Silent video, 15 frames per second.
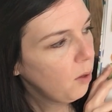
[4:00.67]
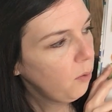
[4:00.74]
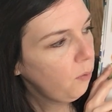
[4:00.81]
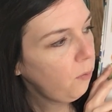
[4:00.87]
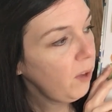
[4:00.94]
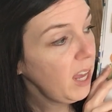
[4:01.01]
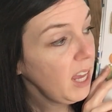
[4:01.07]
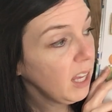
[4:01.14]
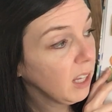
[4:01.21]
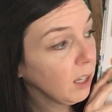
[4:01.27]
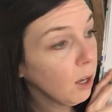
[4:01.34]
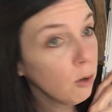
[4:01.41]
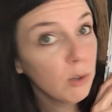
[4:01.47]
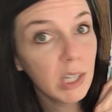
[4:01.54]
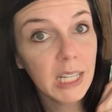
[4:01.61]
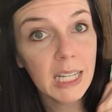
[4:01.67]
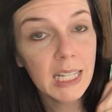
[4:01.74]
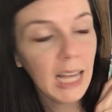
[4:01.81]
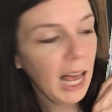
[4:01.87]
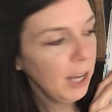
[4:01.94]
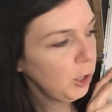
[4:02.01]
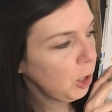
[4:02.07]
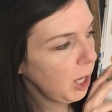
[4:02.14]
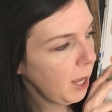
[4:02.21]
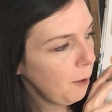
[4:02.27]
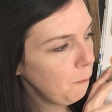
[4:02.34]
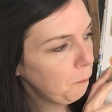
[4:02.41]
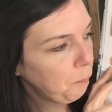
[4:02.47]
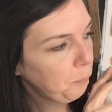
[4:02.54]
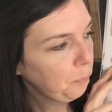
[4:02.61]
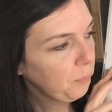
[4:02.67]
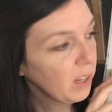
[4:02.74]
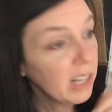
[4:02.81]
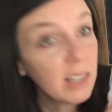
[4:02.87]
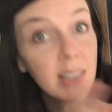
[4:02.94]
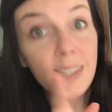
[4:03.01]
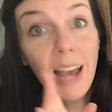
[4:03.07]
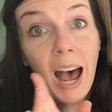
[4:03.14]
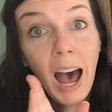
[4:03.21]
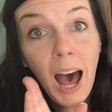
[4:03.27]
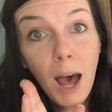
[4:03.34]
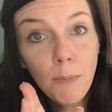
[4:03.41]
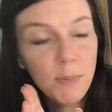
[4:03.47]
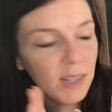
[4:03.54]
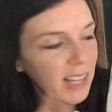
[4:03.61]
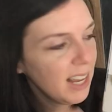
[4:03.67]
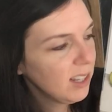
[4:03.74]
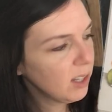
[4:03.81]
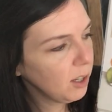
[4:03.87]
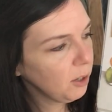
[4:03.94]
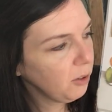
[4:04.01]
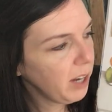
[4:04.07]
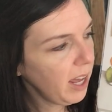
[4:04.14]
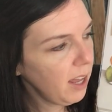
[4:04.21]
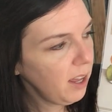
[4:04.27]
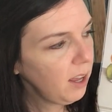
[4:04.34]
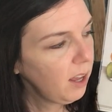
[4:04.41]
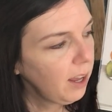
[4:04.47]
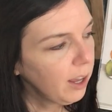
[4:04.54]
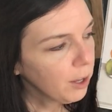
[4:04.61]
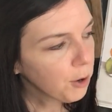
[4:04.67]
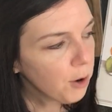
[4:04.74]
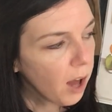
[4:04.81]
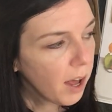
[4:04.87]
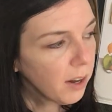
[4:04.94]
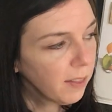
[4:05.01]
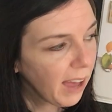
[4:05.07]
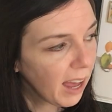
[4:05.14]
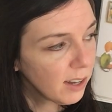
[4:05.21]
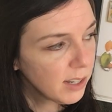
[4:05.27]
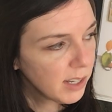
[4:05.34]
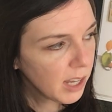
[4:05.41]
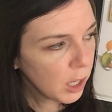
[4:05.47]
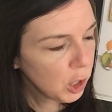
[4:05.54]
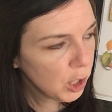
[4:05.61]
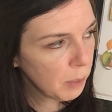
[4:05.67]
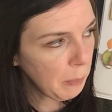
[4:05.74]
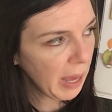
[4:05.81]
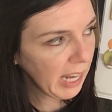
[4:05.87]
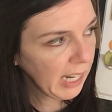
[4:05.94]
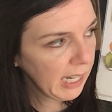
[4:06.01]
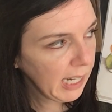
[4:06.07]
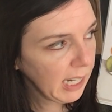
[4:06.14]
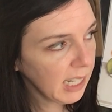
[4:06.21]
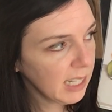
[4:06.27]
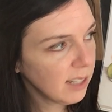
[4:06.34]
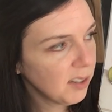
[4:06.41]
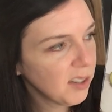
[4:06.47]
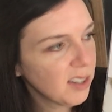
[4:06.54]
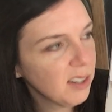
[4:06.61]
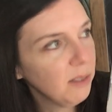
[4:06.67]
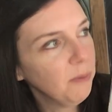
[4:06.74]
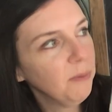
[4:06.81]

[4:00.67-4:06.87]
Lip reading: Finn goes to touch it. Stop, says Luna. You're not allowed to touch the paintings.